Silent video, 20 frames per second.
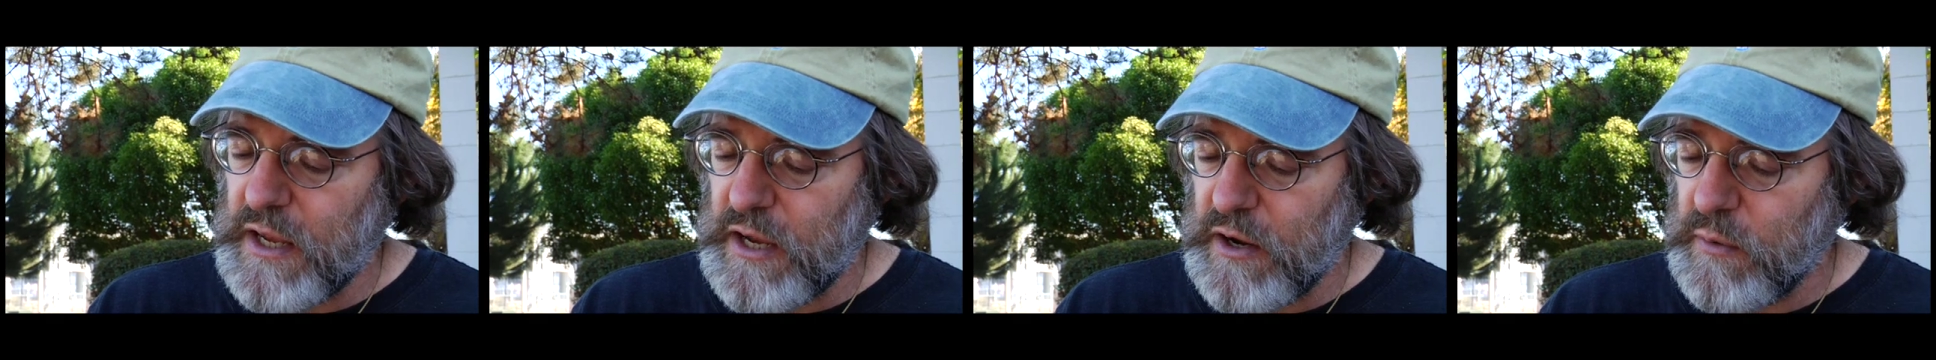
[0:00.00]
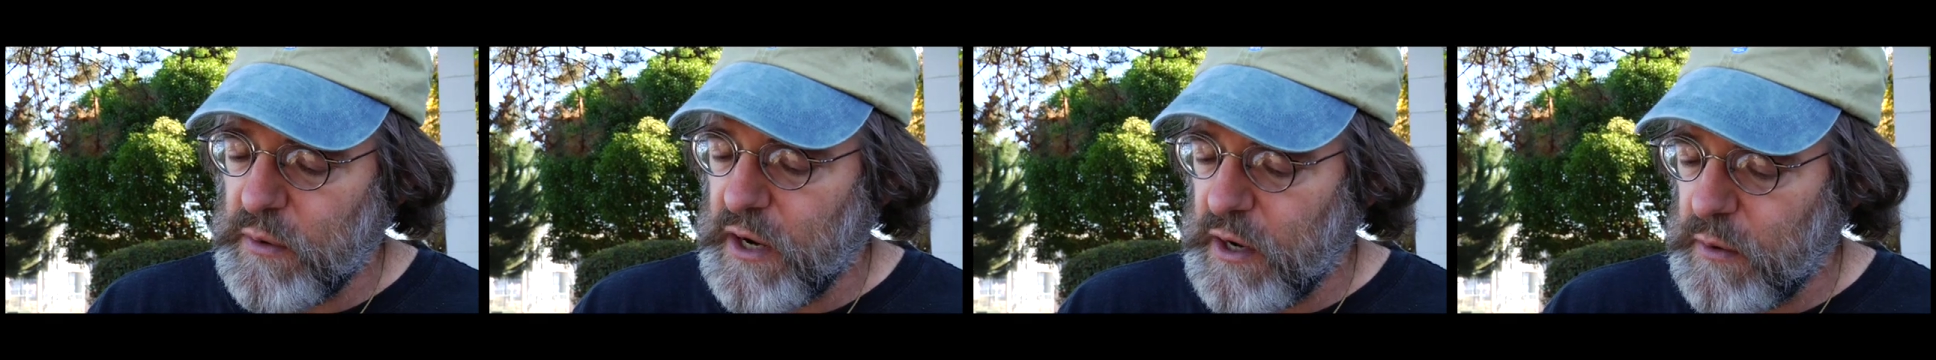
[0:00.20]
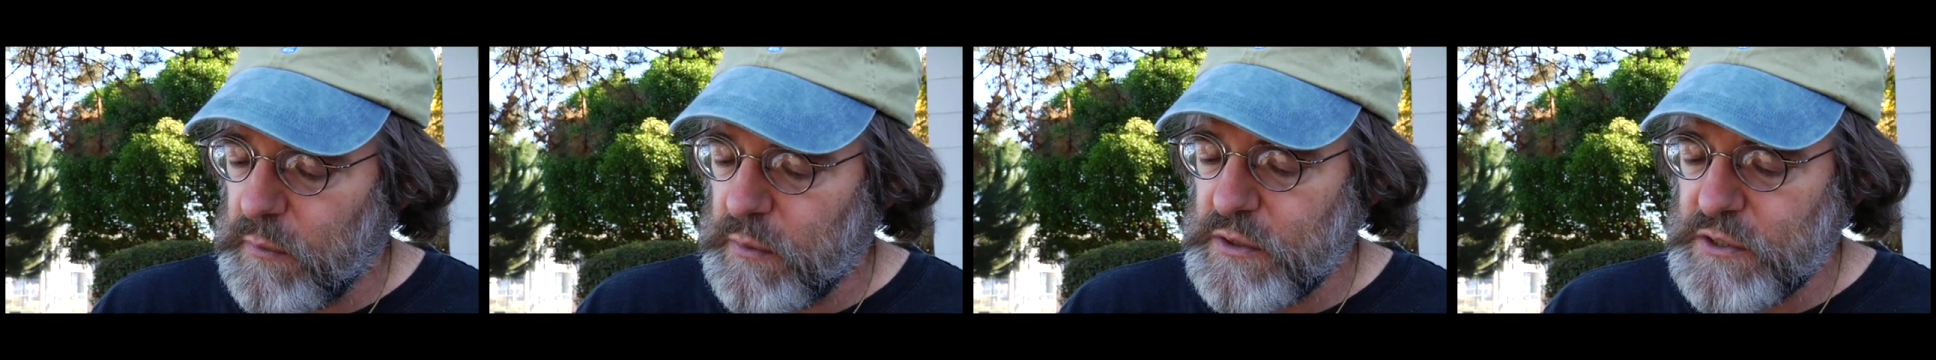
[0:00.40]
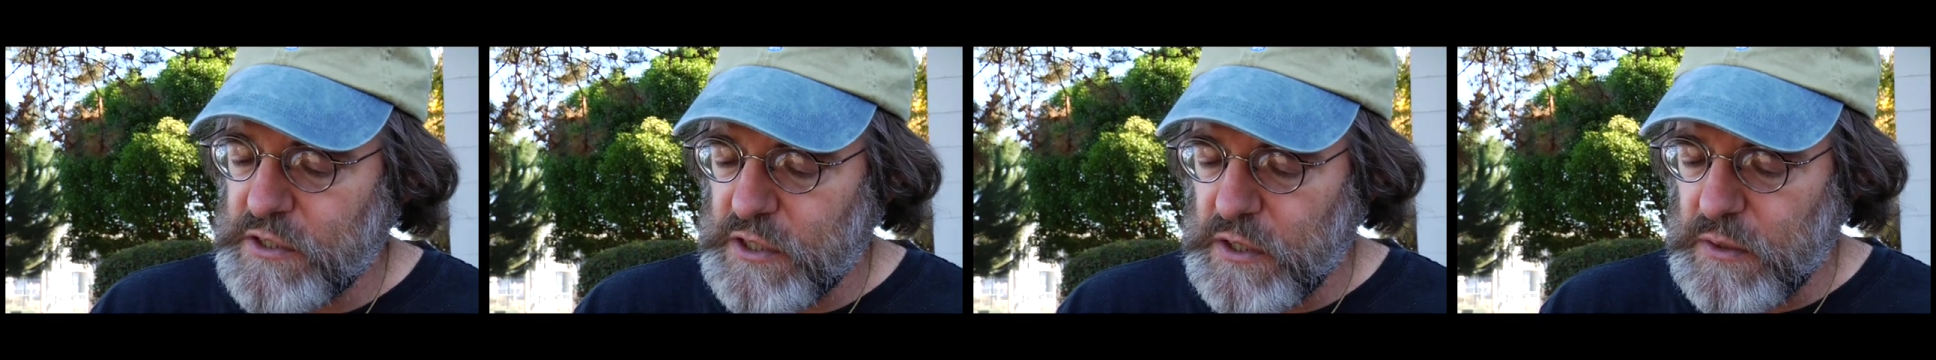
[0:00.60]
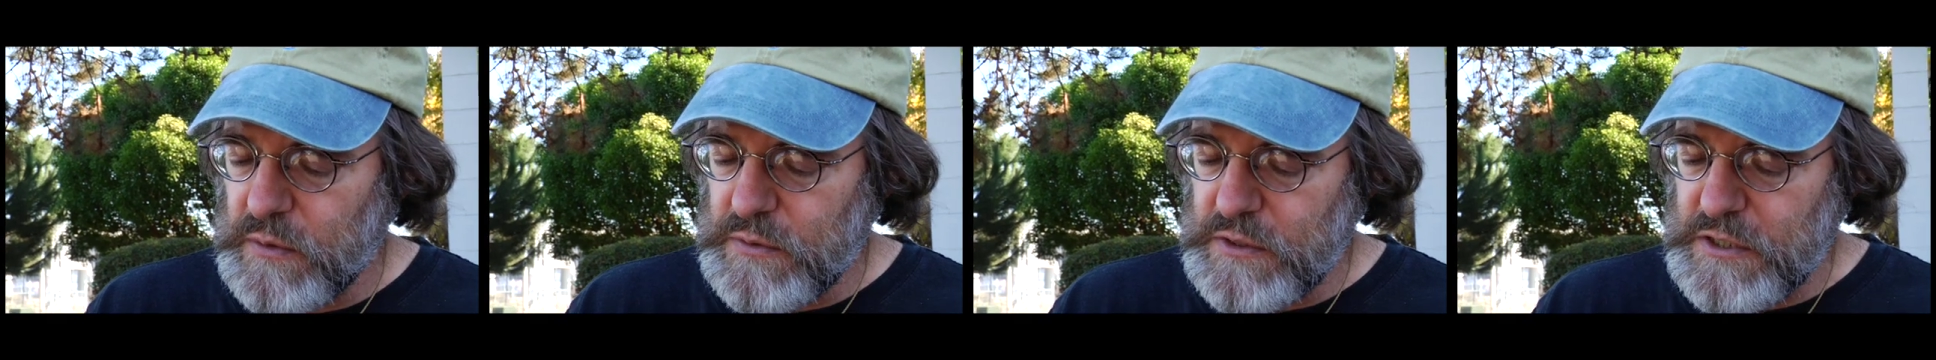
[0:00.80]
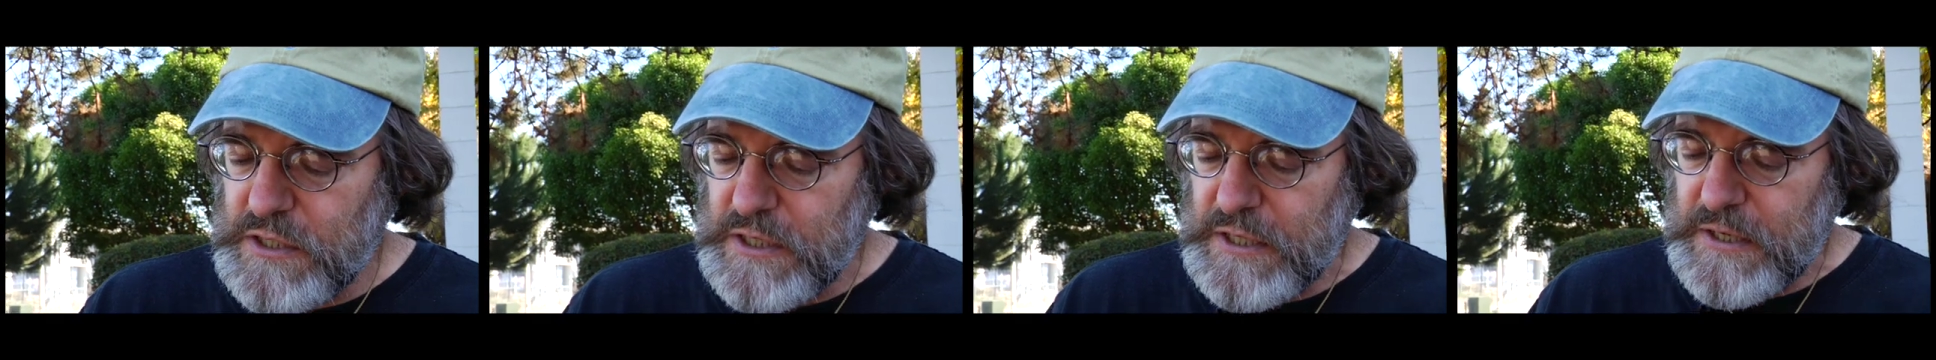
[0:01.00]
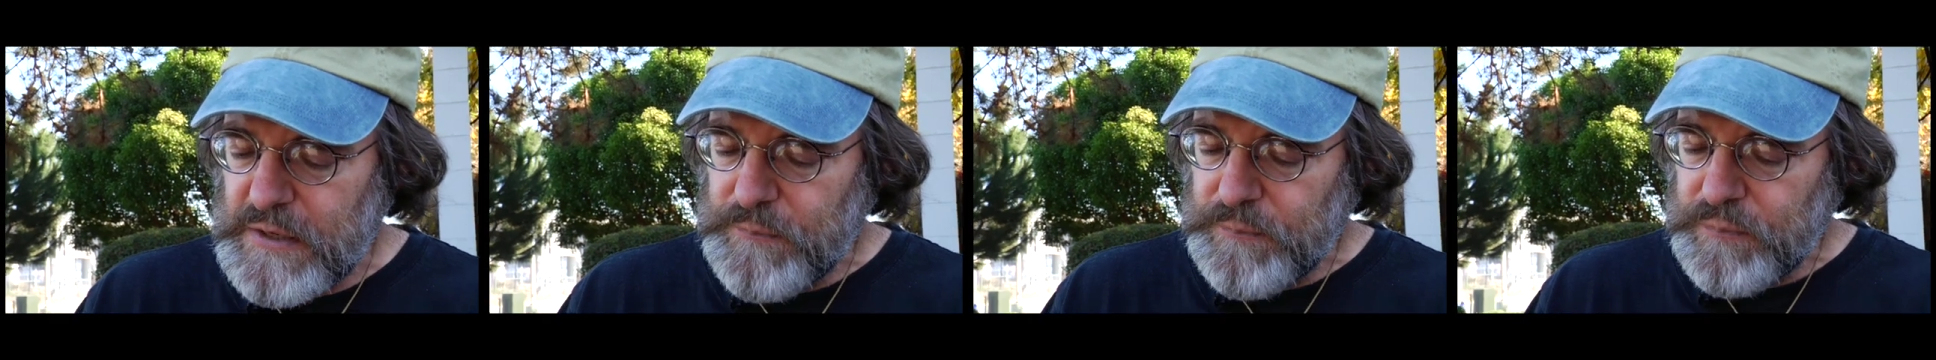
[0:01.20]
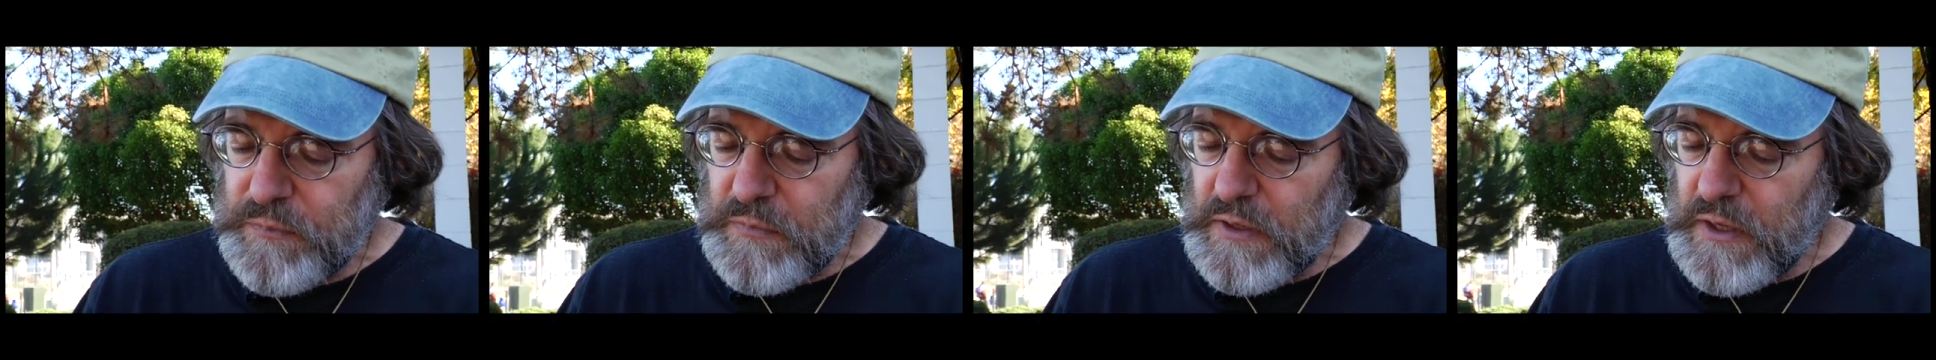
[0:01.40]
arid zones,
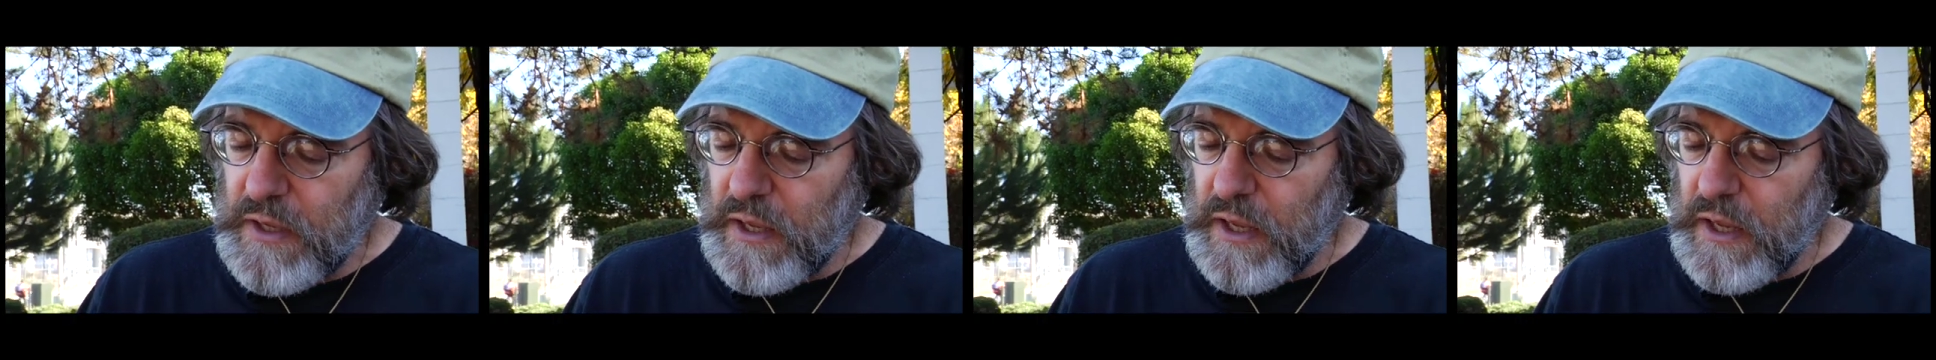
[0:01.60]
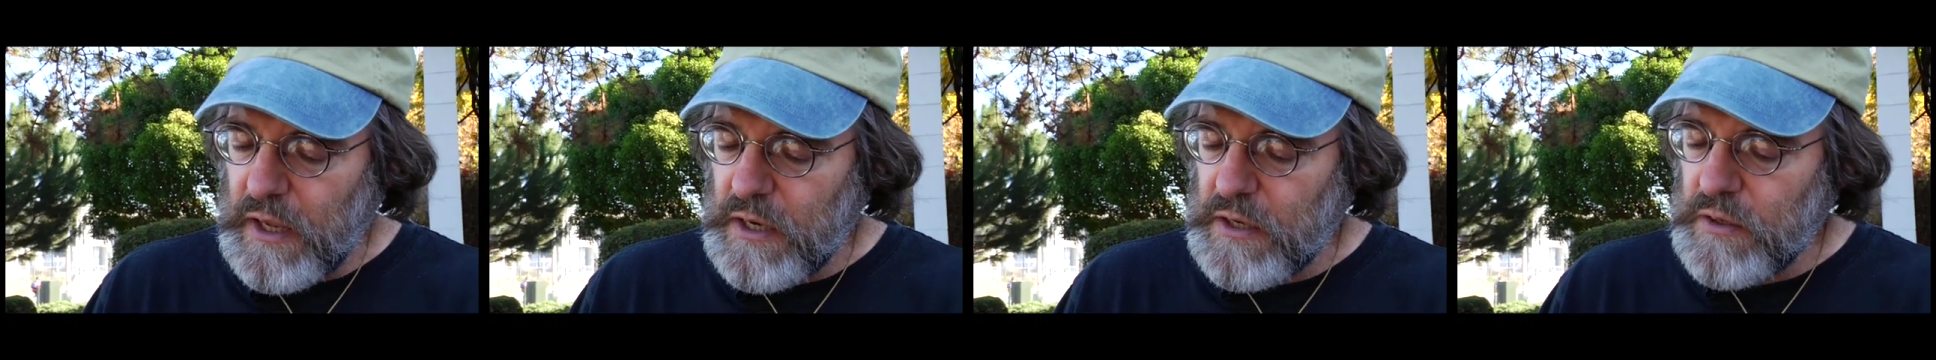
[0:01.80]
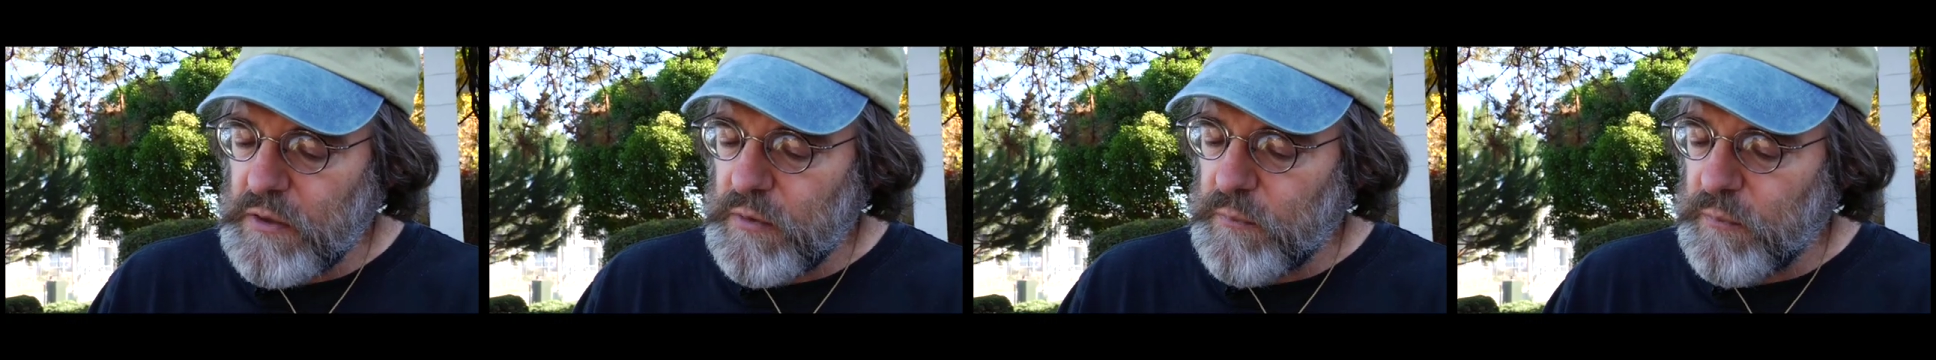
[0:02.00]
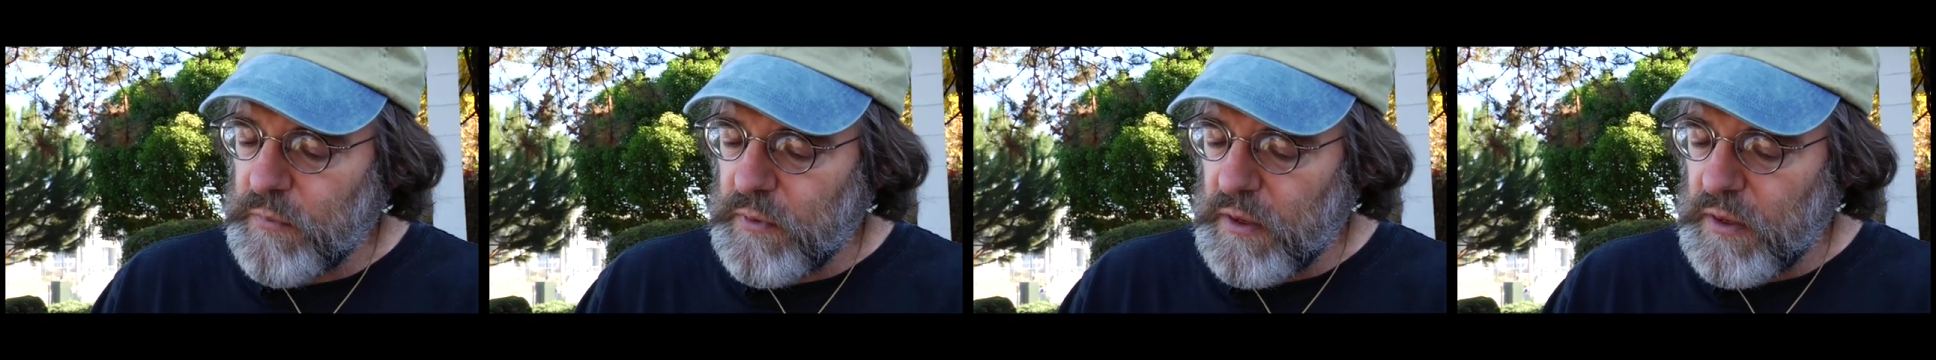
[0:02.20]
and